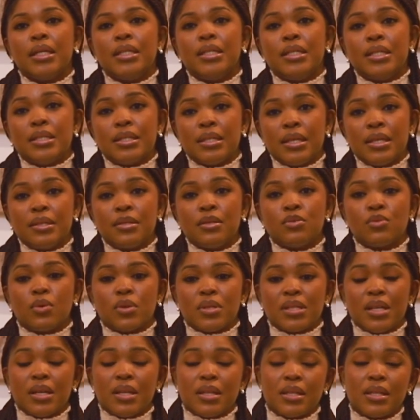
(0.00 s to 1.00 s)
diseases or
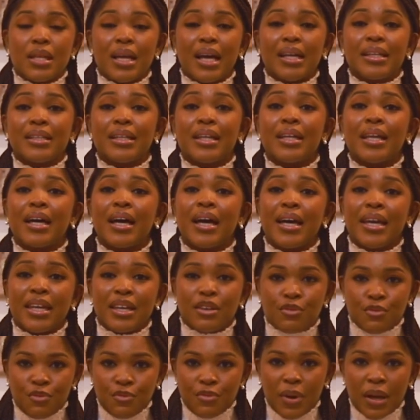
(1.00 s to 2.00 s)
certain
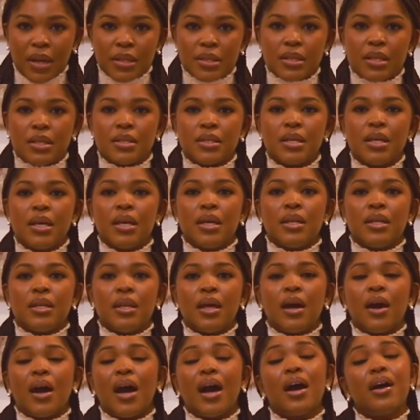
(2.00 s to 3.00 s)
underlying factors.
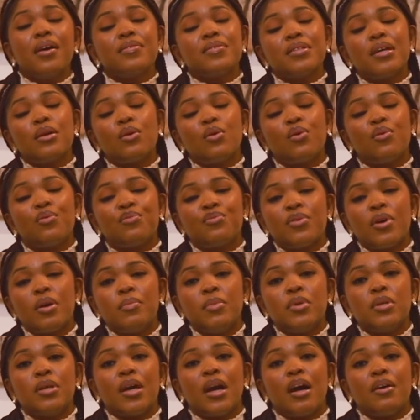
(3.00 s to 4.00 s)
Now, after
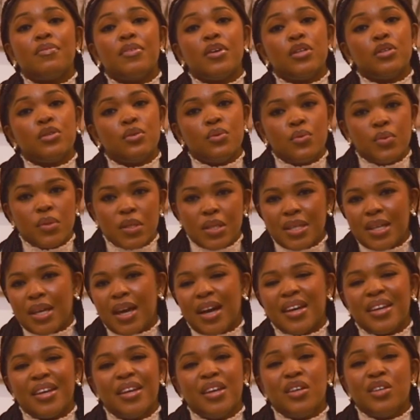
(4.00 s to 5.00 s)
confirming you have a UTI,
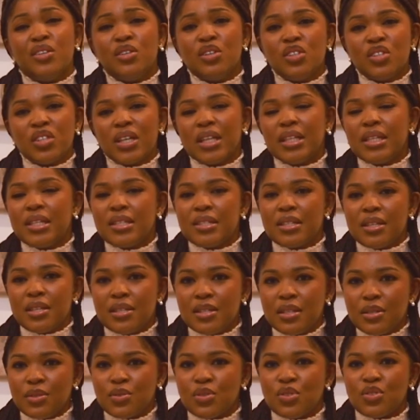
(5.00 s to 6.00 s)
usually it's
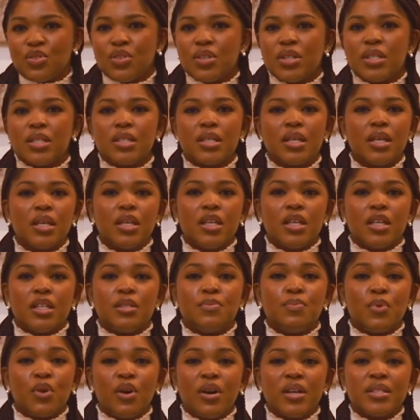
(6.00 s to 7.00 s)
easy to treat.
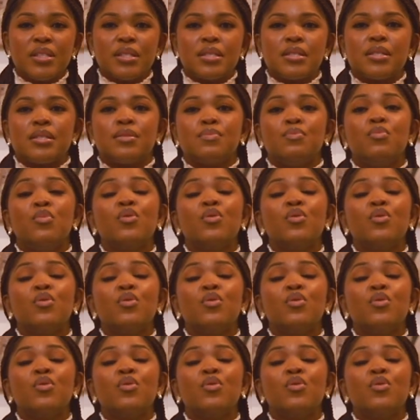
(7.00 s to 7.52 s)
It's because it is